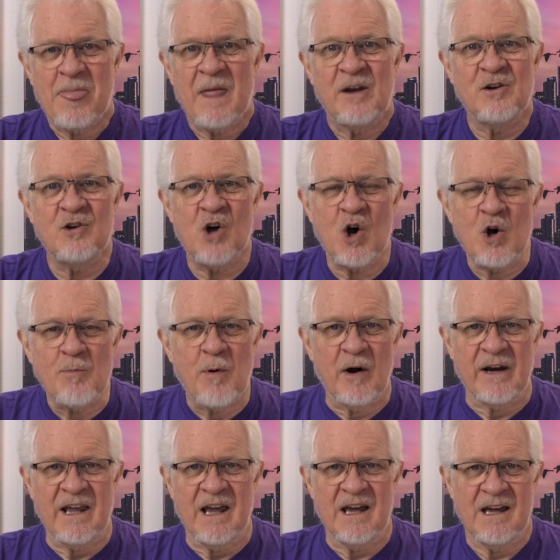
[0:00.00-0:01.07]

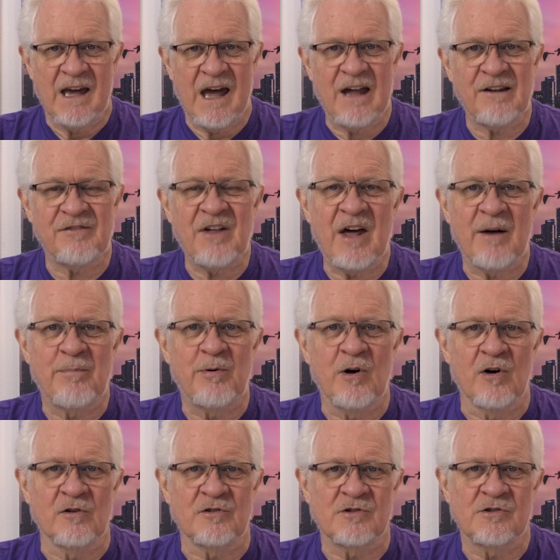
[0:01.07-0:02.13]
Nobody has that
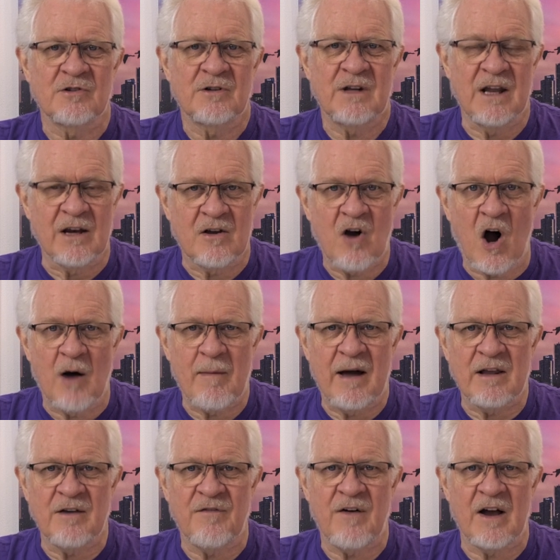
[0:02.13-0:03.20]
approach in car
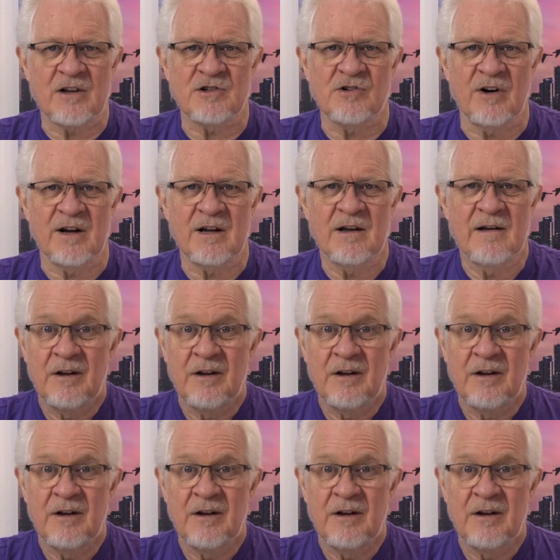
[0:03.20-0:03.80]
manufacturing.